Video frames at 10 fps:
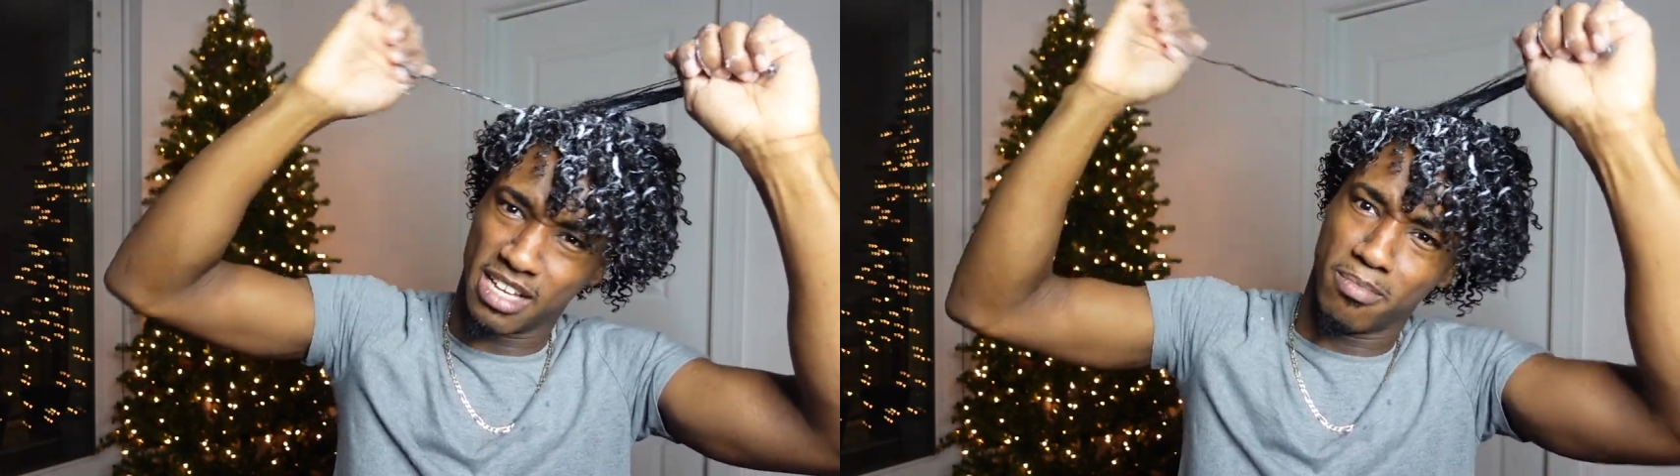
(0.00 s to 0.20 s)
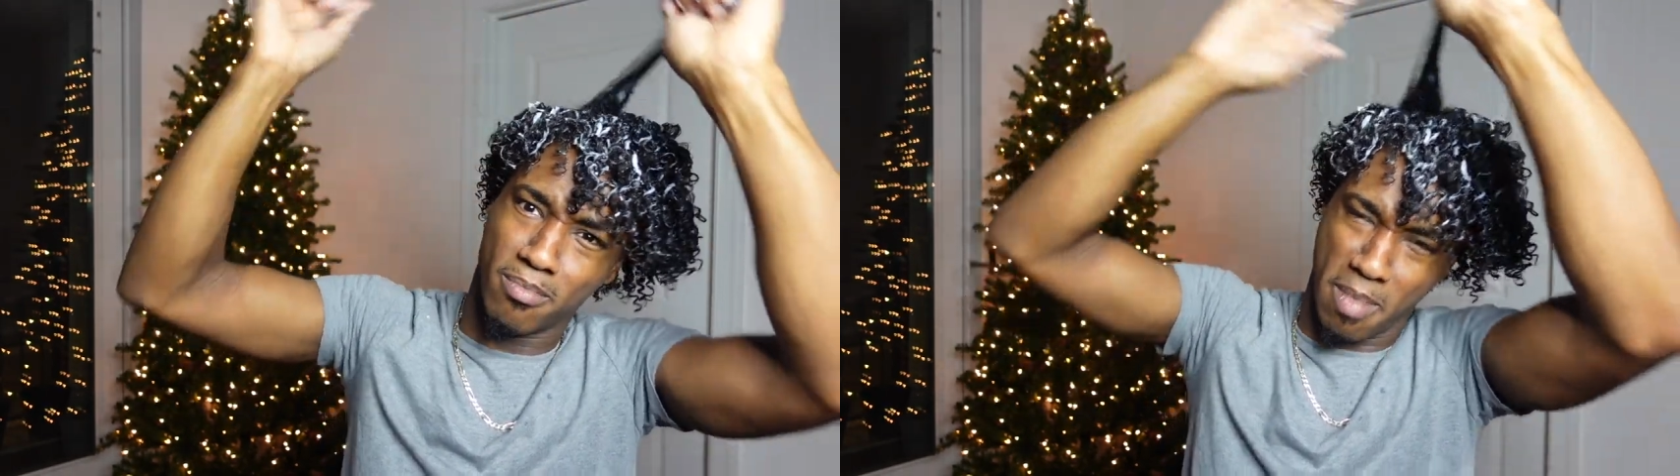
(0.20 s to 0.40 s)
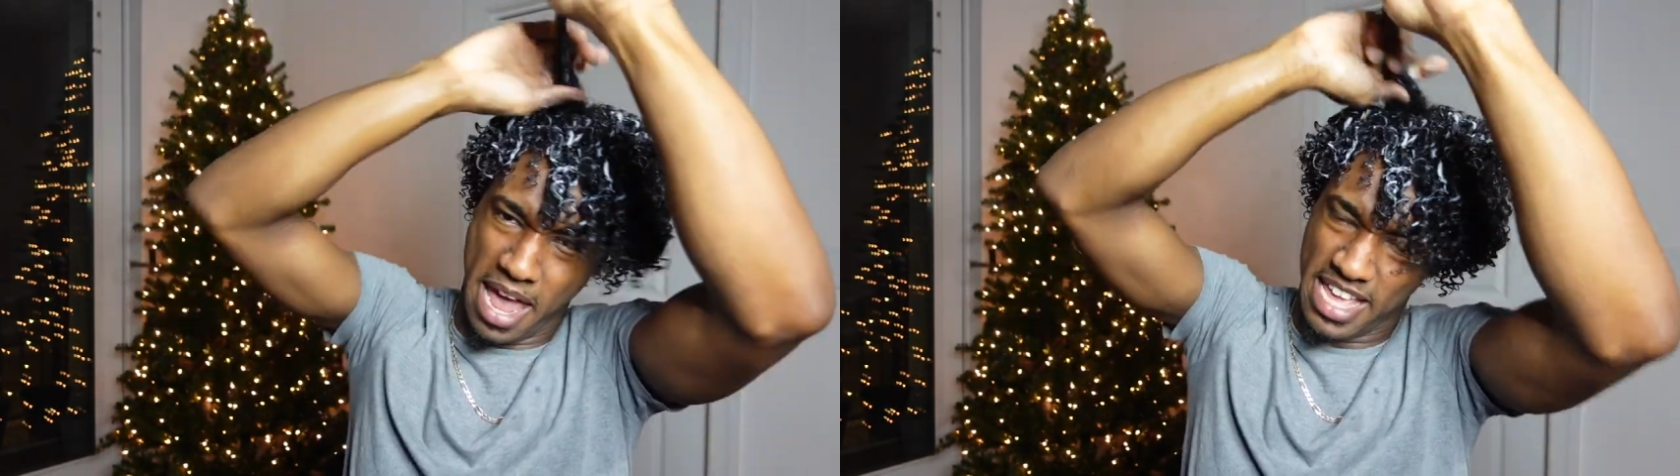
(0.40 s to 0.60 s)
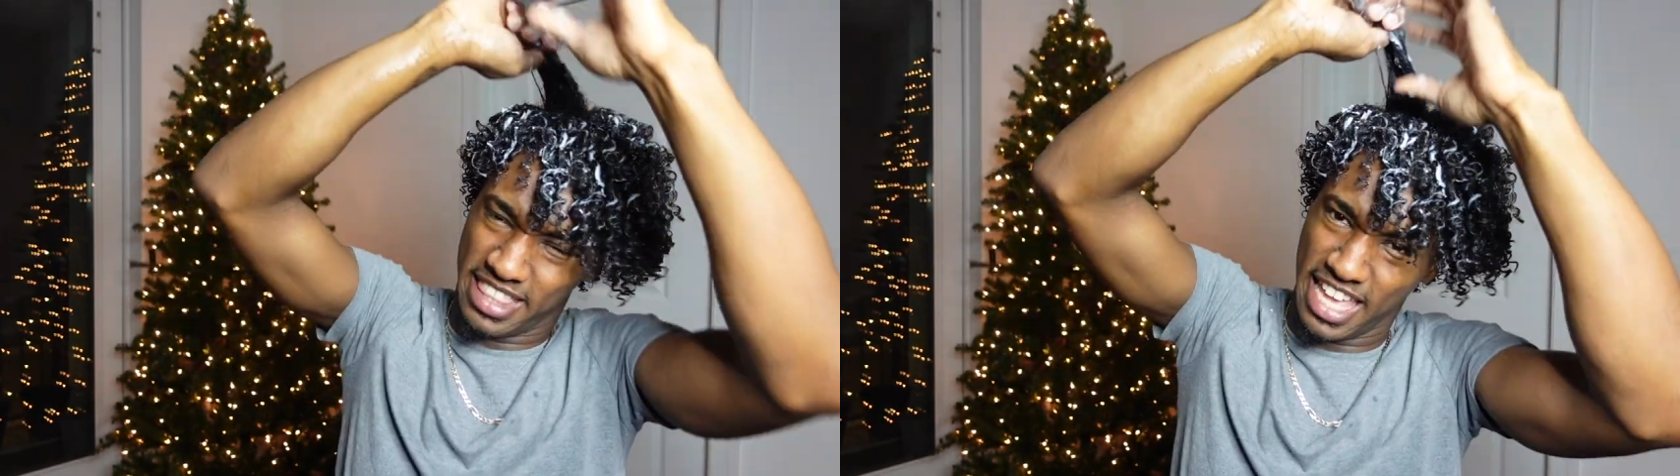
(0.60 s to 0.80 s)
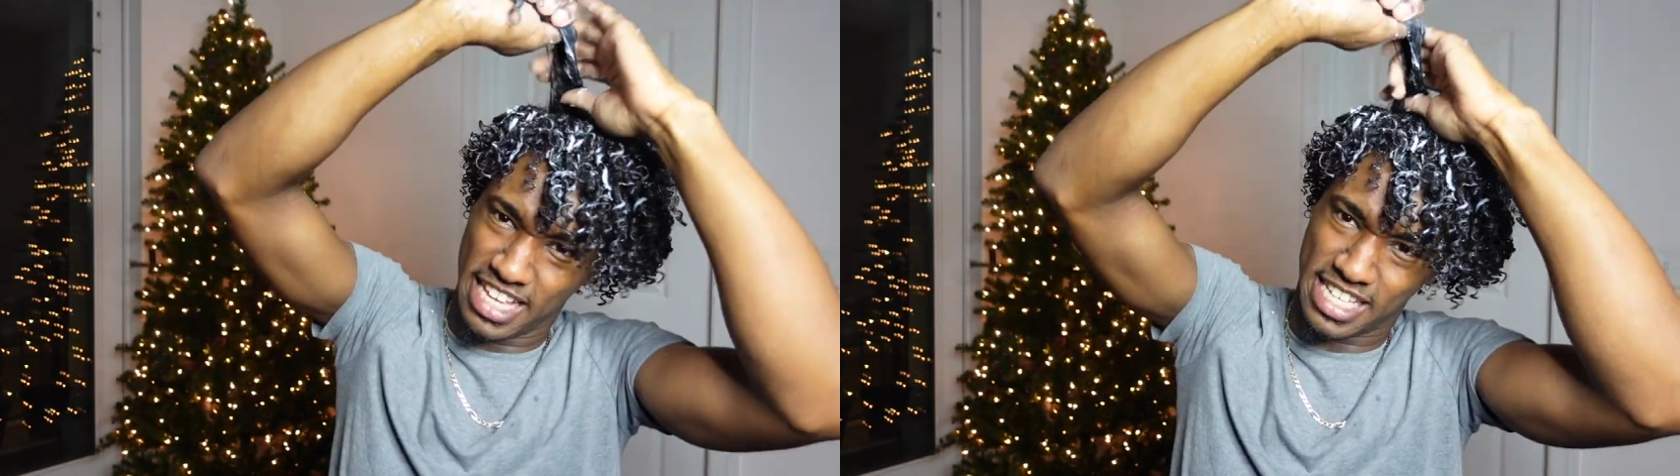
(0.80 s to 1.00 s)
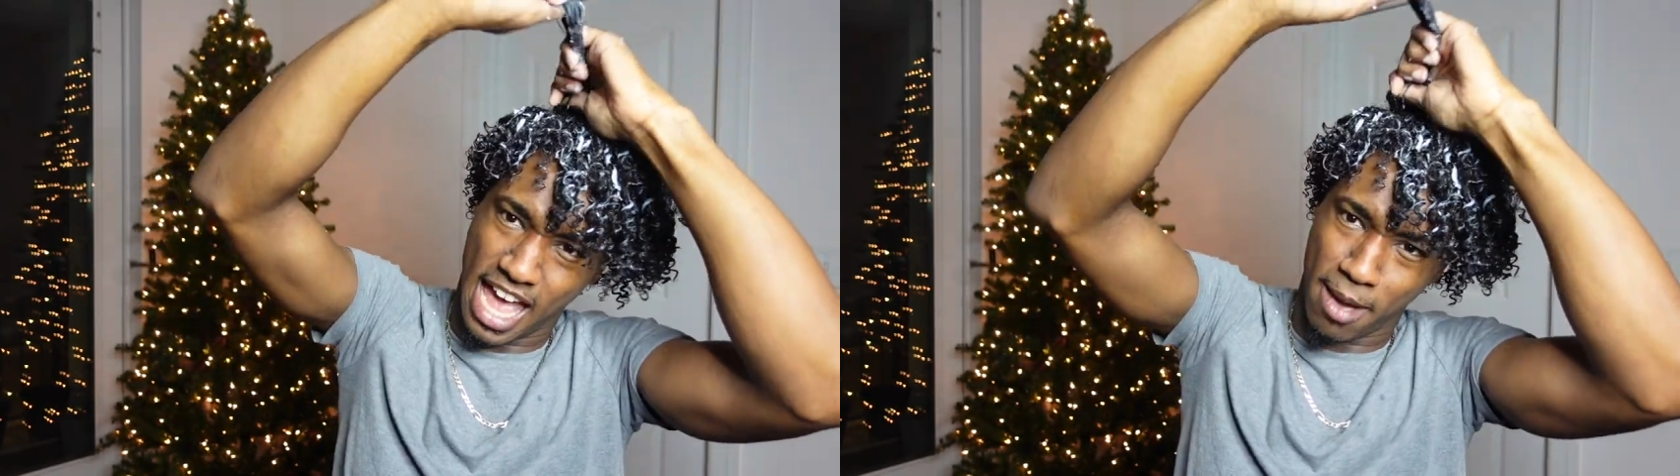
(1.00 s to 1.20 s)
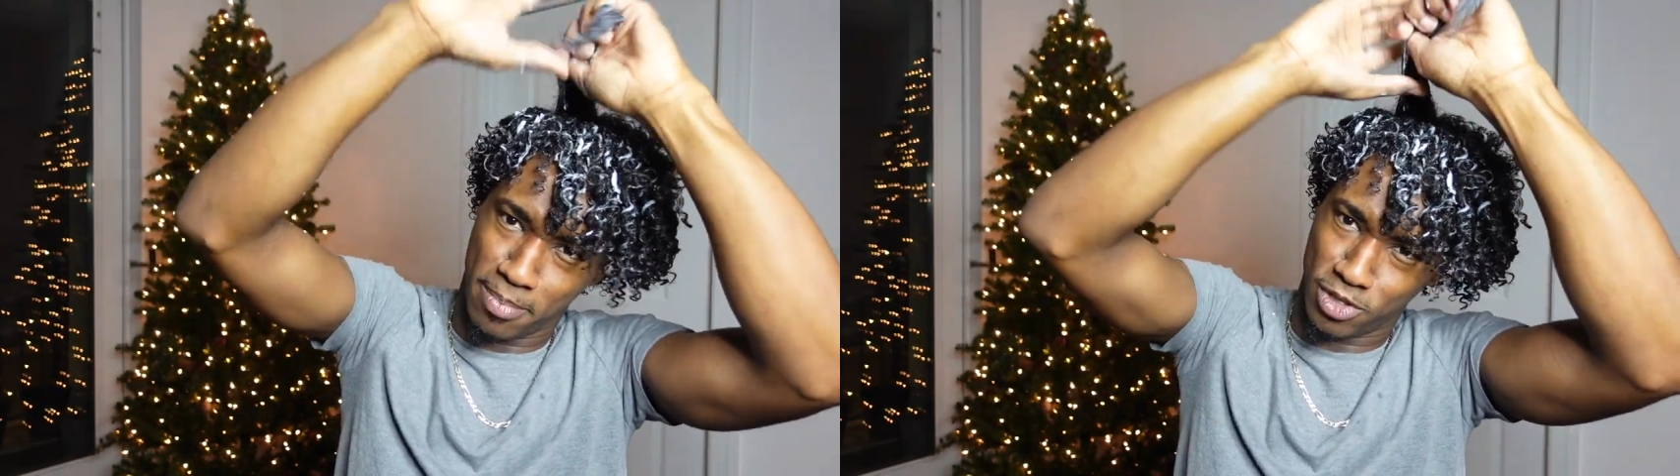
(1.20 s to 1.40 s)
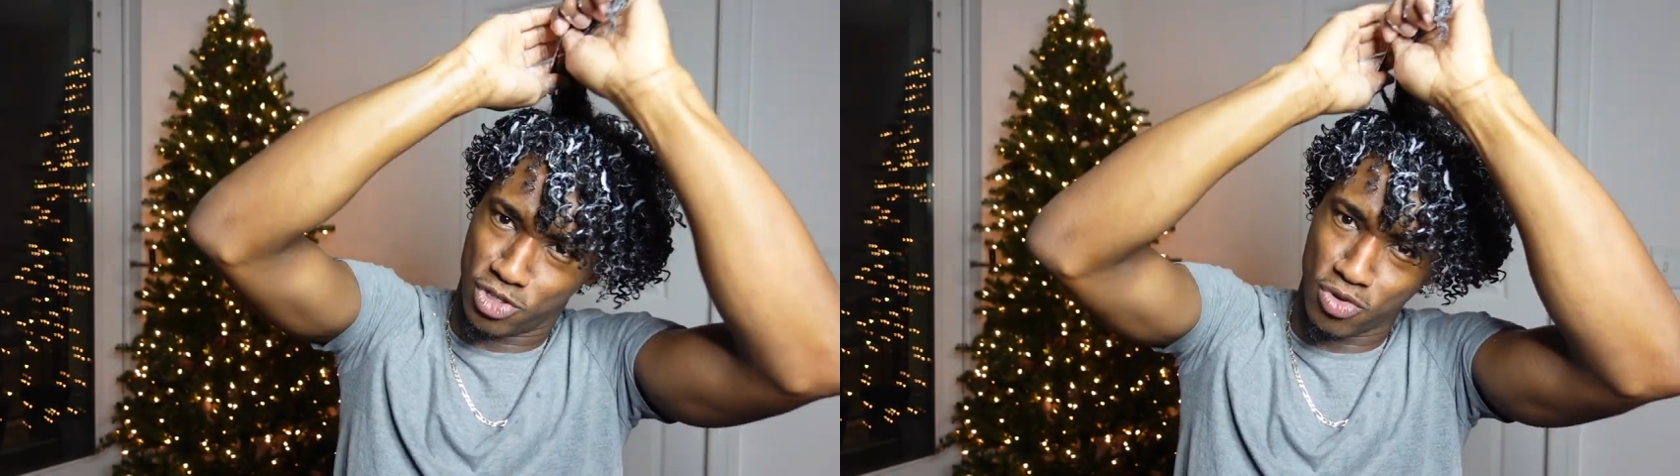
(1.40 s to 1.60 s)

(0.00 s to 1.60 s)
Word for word: to make things happen